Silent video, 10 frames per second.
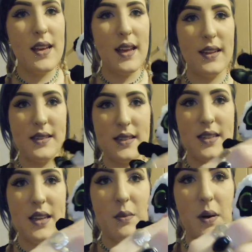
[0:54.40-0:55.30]
and it's a
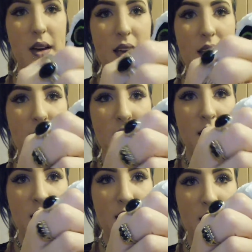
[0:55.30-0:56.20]
TY
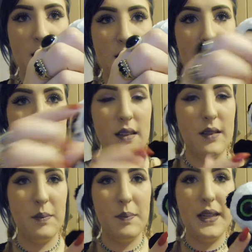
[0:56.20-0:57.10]

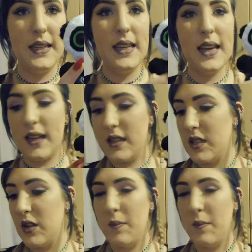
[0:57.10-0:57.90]
little beanie, and you